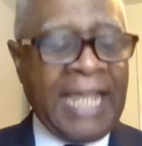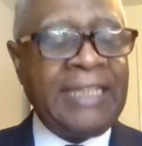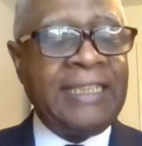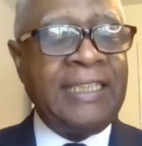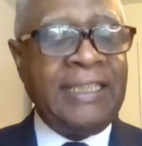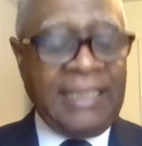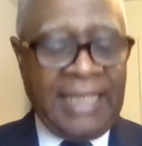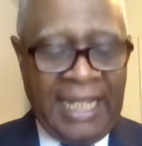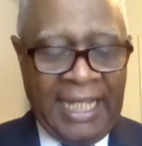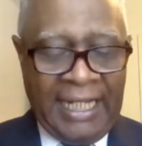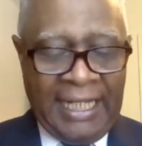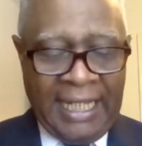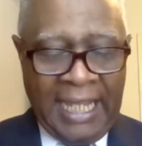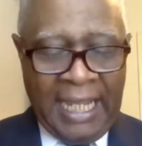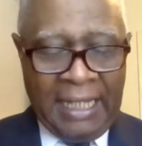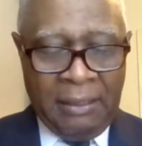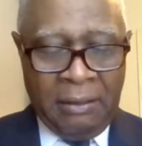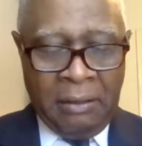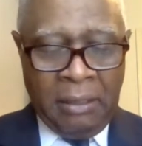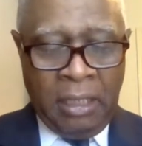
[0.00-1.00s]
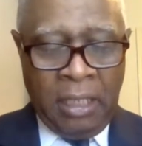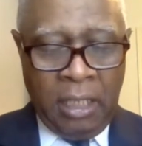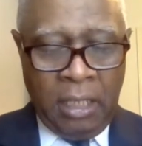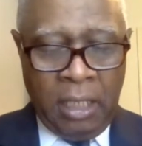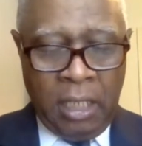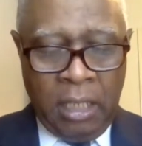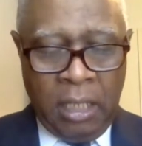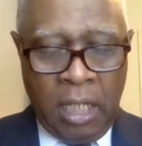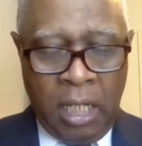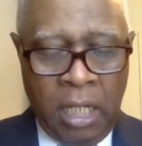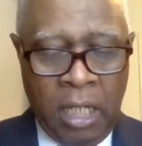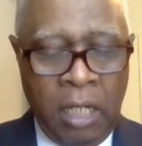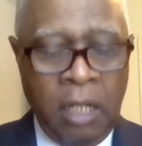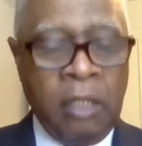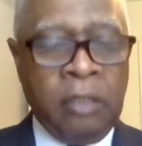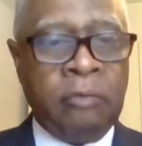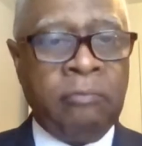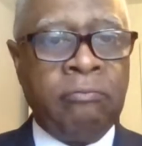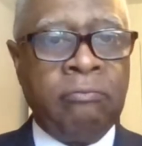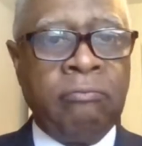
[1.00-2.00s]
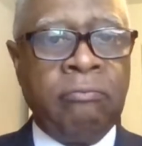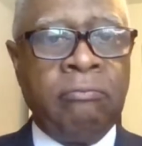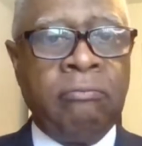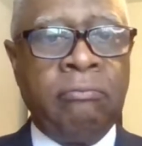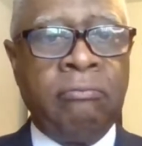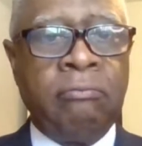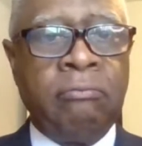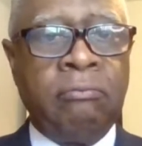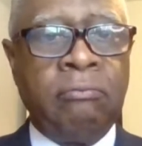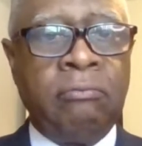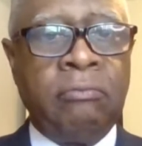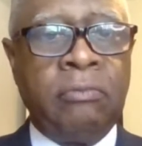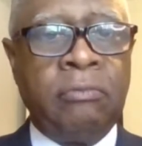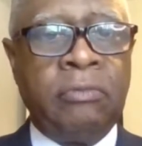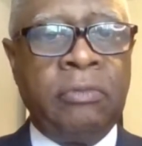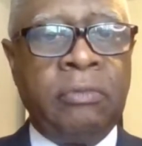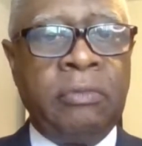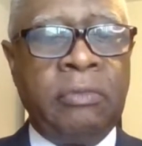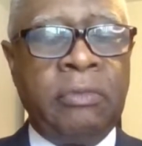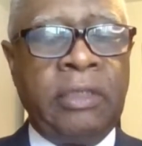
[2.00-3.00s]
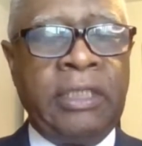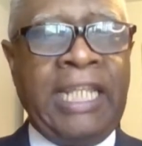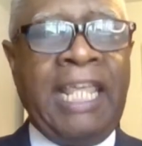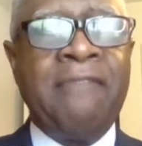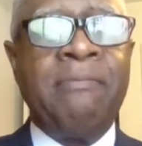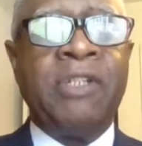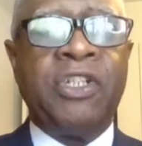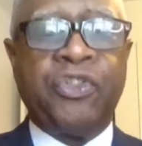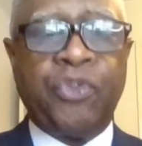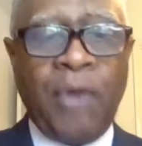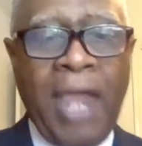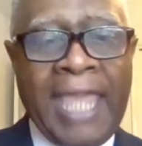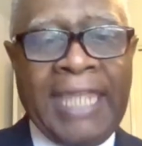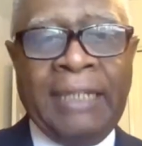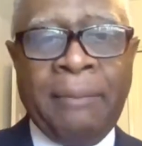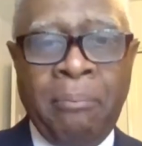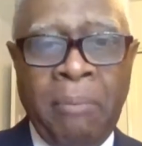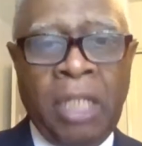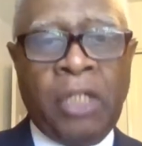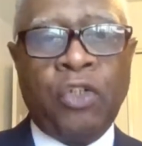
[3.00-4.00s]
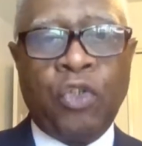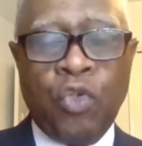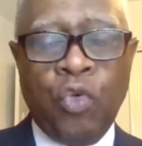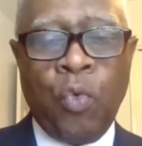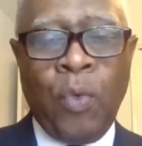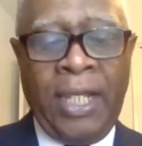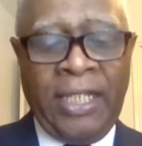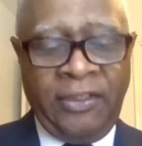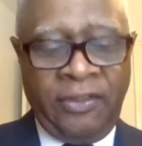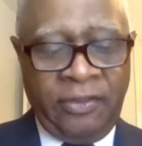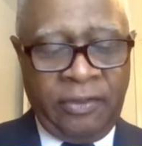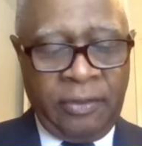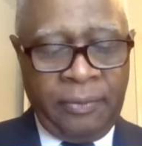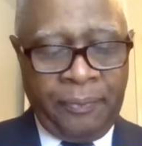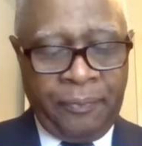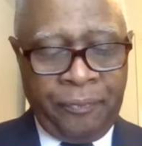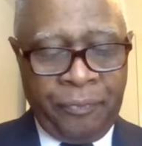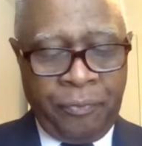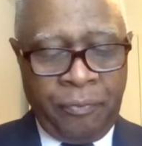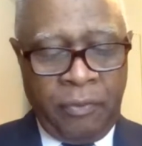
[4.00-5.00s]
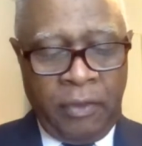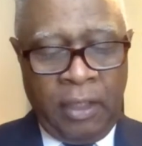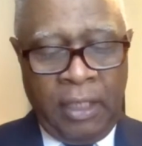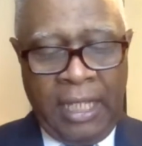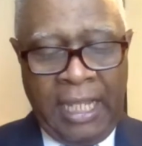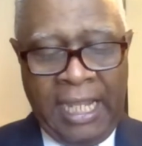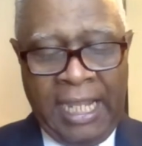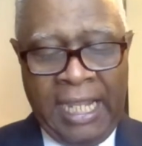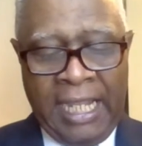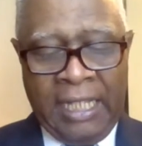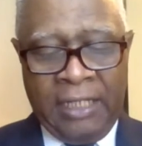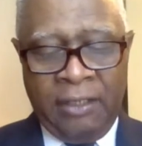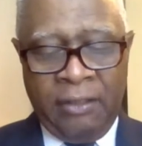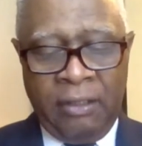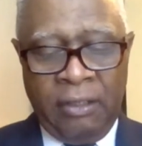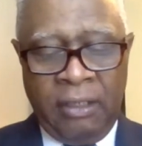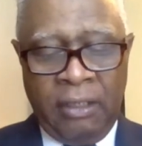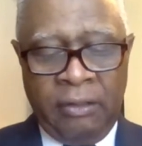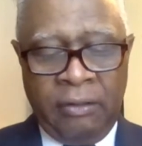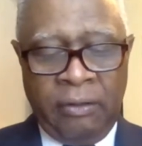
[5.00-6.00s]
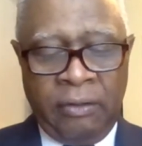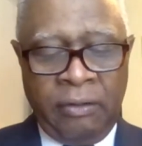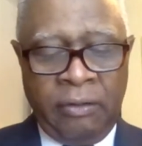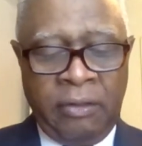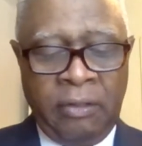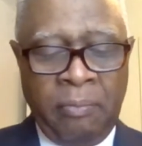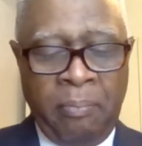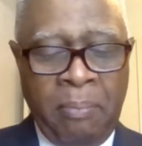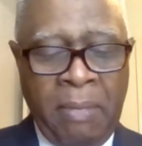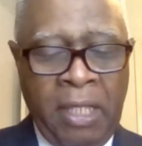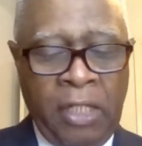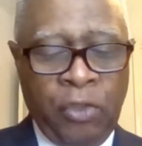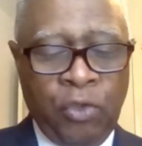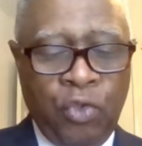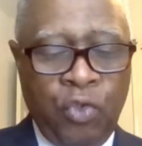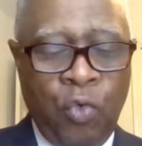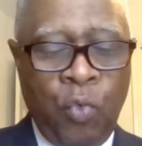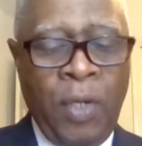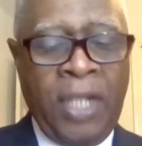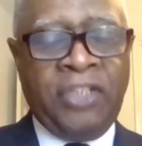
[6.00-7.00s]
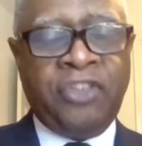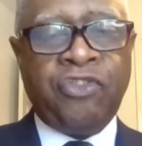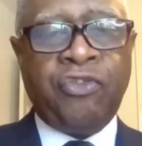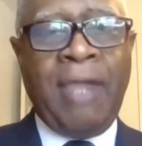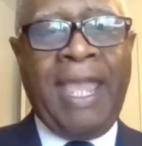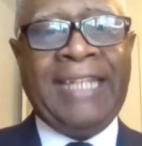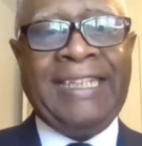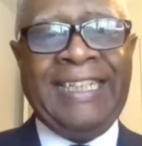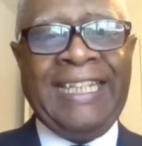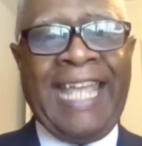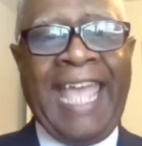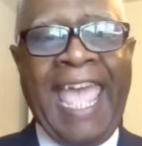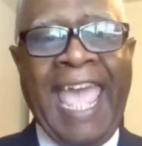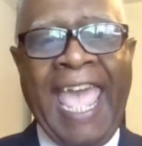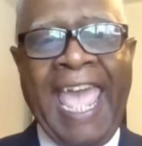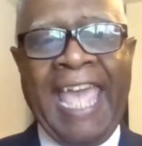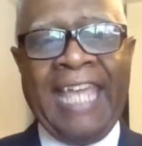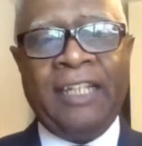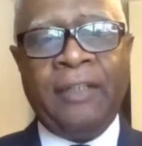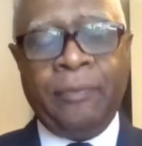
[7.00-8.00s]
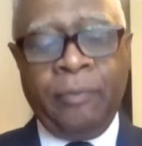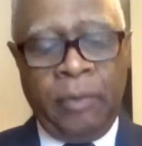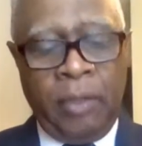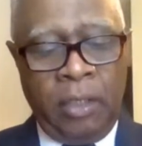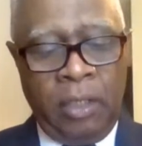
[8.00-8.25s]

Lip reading: 1988, uh, they've been tracking medical waste, and the Medical Waste Tracking Act